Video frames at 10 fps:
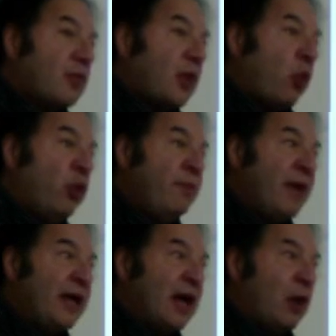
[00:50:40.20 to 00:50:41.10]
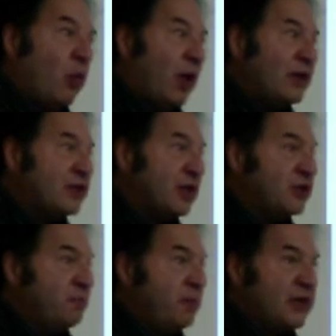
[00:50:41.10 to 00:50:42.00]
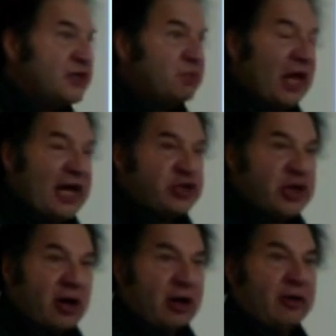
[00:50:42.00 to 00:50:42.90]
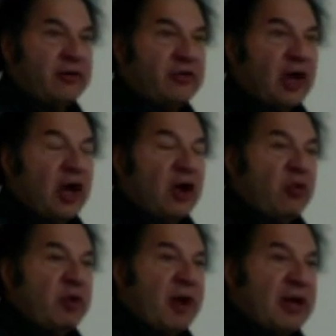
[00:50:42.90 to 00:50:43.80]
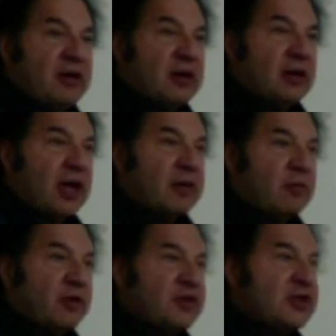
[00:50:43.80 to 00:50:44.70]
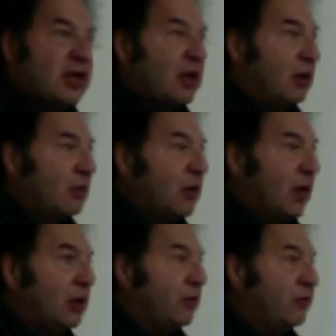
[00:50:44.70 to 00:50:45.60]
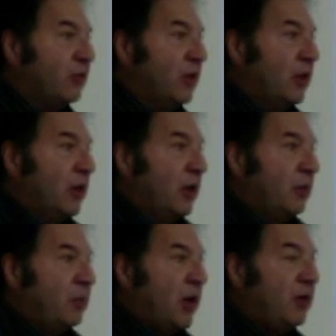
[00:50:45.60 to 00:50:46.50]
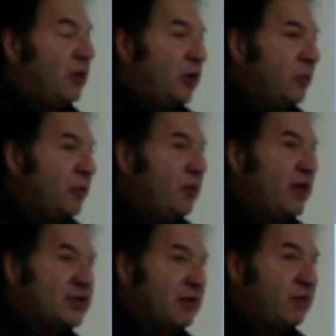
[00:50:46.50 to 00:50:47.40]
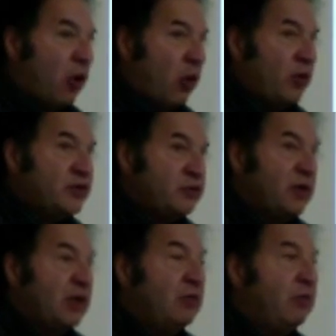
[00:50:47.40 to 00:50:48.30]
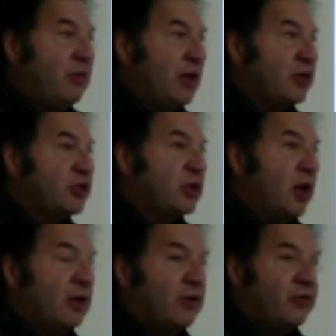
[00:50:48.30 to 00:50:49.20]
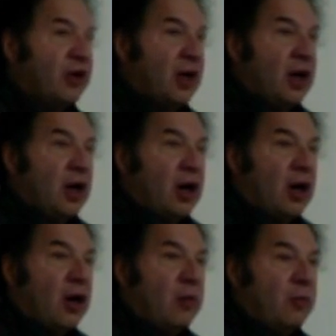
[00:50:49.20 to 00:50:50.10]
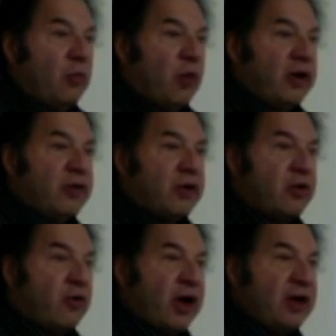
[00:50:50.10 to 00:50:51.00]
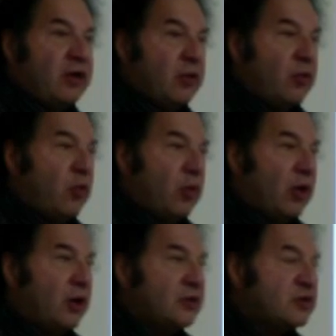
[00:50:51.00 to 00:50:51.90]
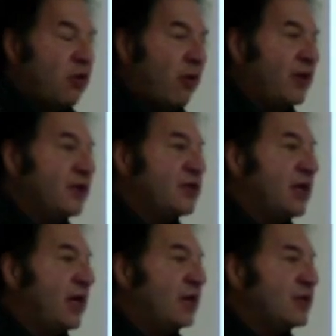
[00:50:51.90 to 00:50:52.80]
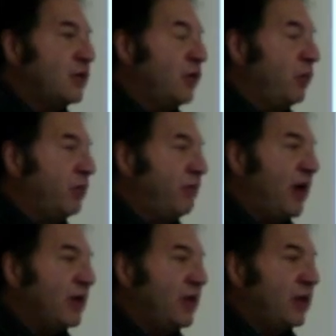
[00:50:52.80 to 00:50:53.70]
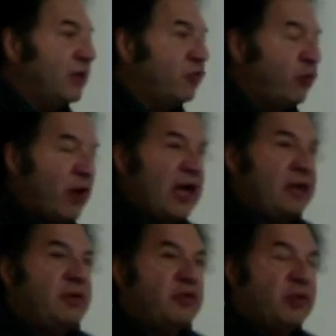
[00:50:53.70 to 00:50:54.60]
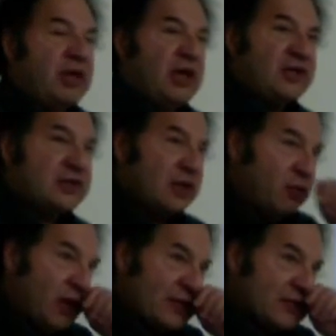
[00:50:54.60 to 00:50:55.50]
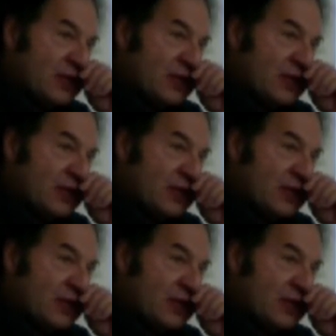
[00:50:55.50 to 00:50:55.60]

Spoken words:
We may not want such big splashy colors. We might like more subtle colors. But human beings have always really relished colors. One of the great stories has to do with the fact that trade between East and West